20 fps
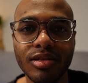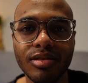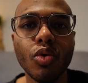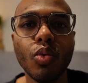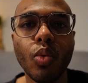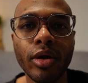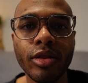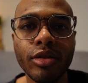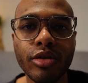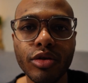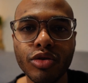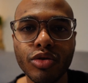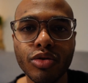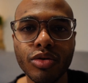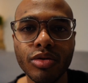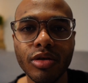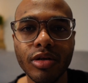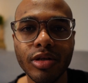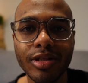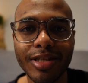When the
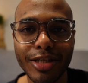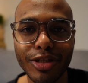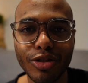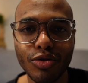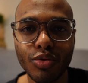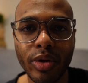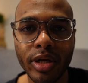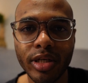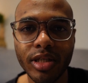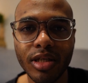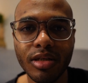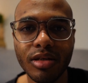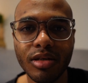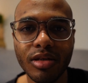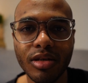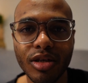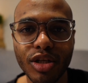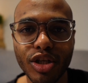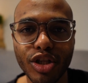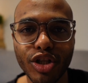student is ready,
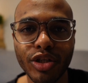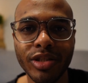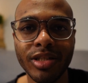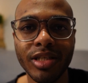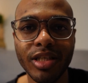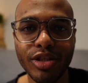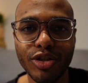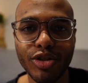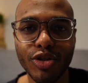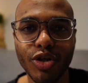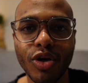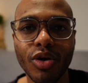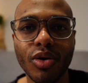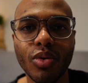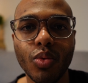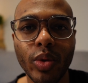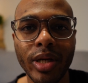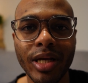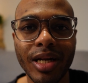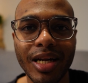the teacher
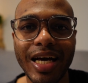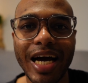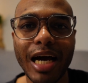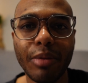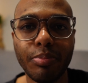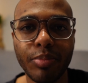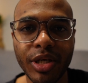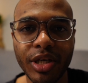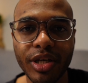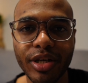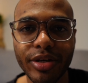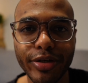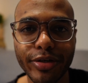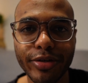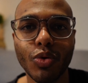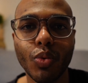will appear.